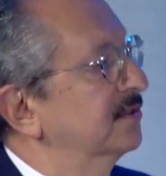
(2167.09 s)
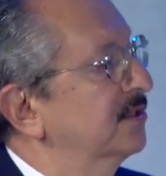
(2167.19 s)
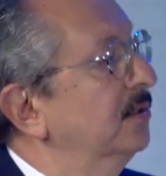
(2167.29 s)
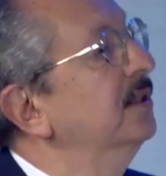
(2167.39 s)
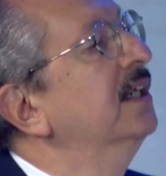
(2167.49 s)

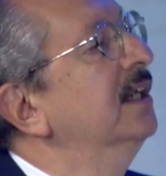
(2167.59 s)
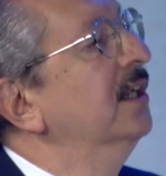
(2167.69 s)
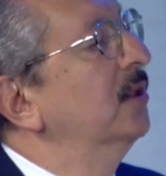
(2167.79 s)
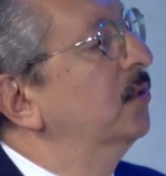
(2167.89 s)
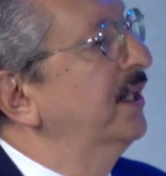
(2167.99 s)
So
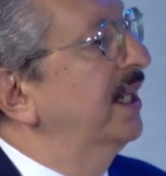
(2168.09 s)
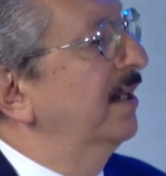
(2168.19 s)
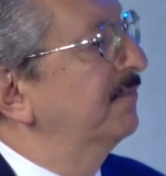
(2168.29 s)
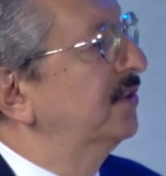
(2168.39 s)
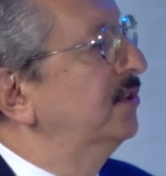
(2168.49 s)
we
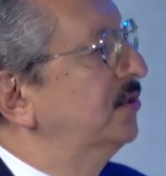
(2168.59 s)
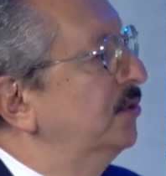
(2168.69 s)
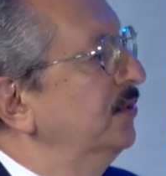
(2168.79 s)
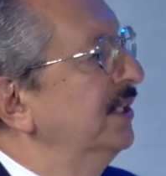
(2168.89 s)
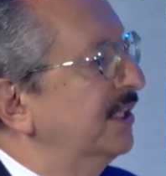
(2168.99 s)
have
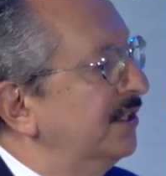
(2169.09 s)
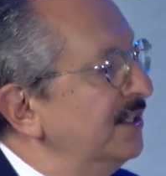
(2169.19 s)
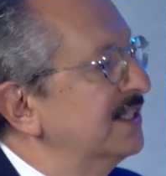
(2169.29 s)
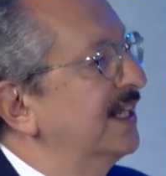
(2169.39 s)
to increase